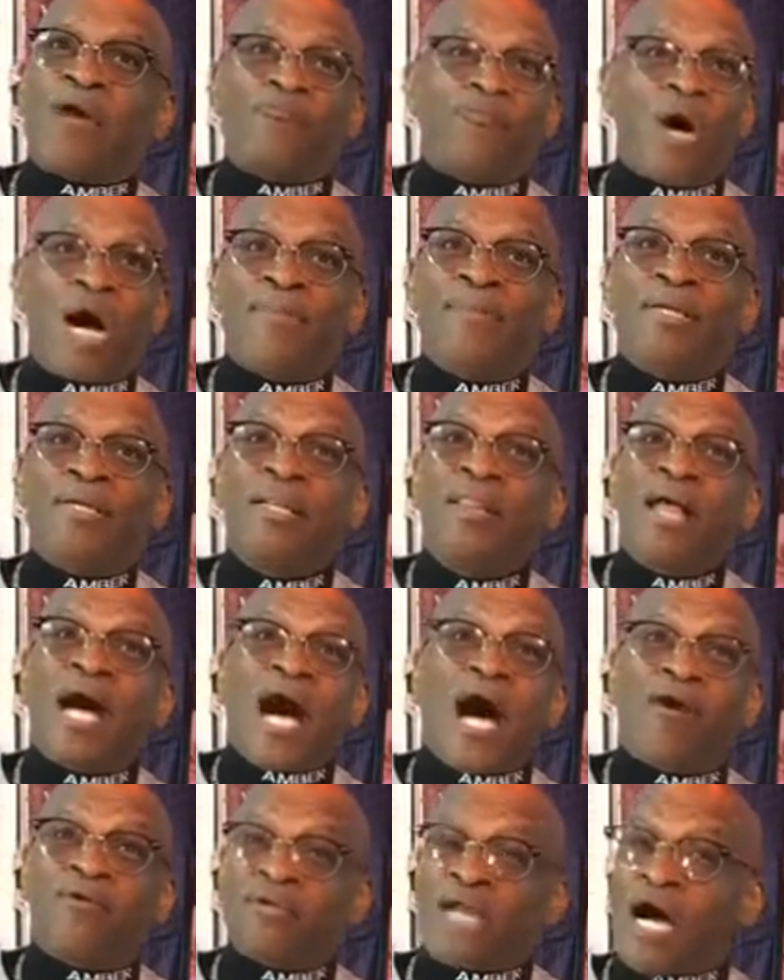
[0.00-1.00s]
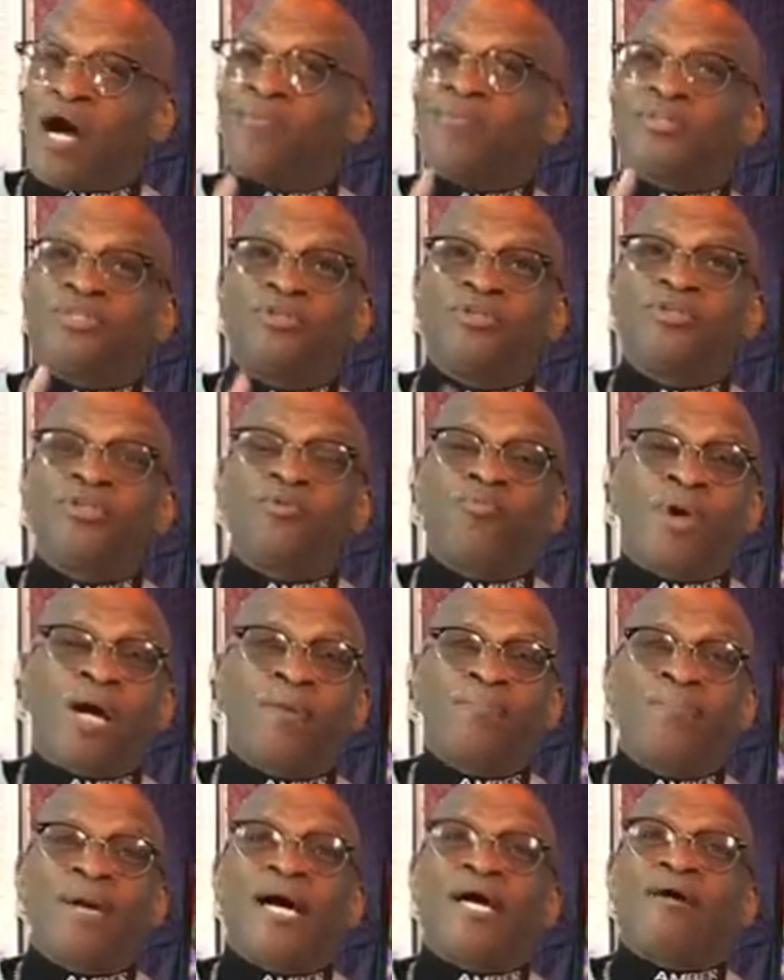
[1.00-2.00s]
Robin, I'll do you
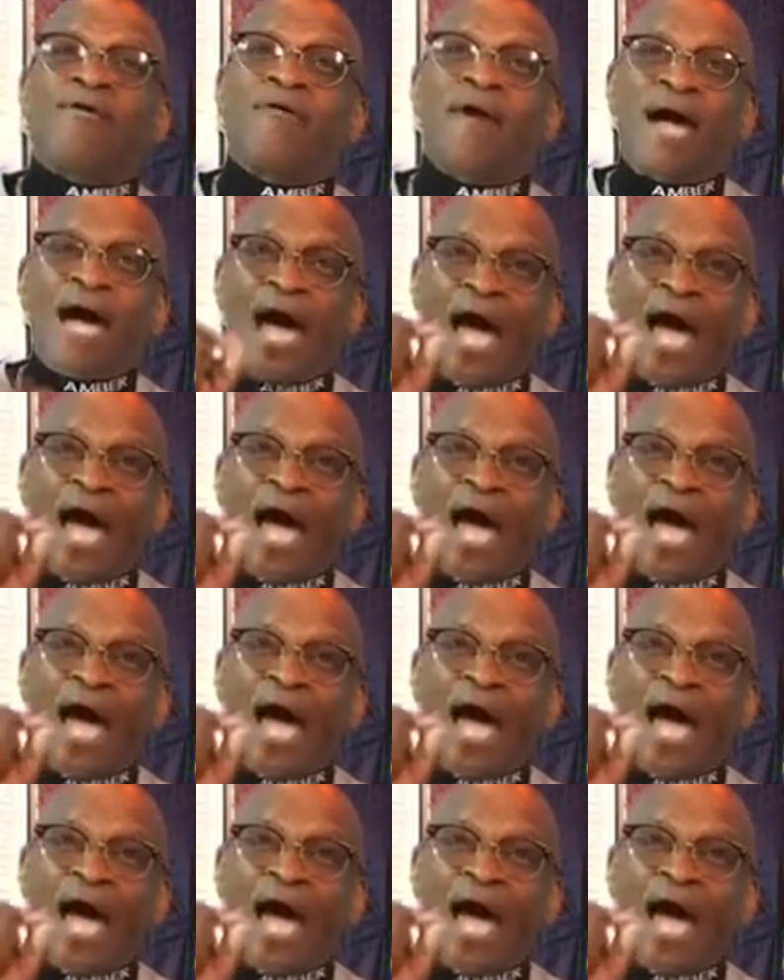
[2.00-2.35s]
one better.